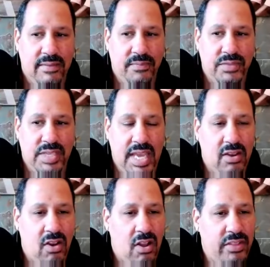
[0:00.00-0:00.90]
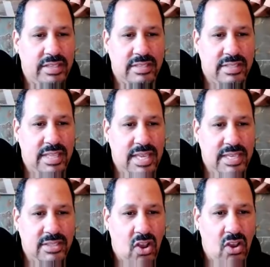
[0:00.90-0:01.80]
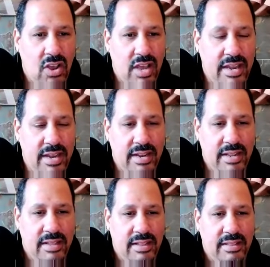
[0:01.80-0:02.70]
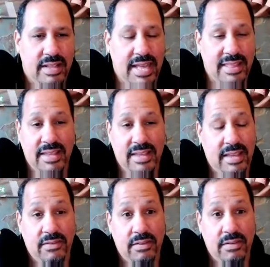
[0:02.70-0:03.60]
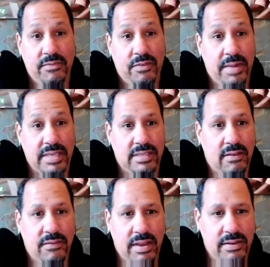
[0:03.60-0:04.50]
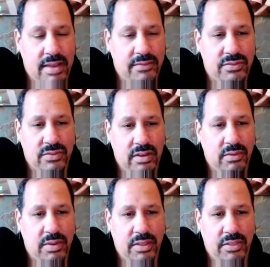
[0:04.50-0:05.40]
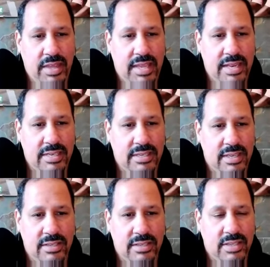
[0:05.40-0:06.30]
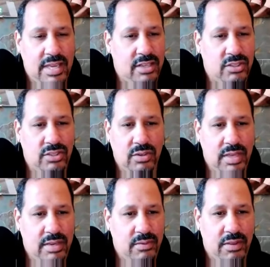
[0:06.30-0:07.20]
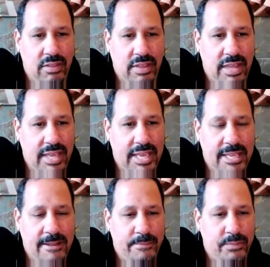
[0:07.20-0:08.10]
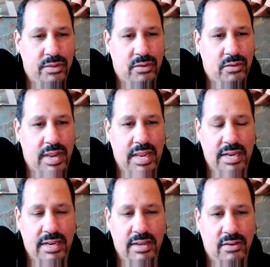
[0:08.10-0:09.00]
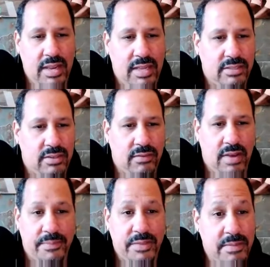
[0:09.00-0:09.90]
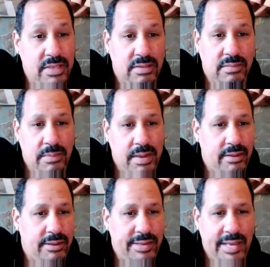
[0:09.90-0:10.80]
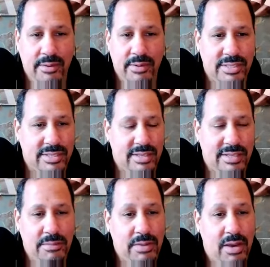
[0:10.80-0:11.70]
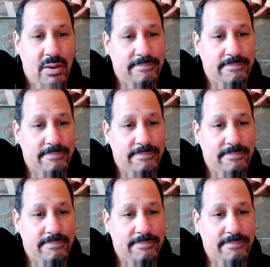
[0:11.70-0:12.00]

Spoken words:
take all these things on that I think even for myself I'd have struggle with, and kind of do it with like great sort of optimism about, okay, we're just going to keep going.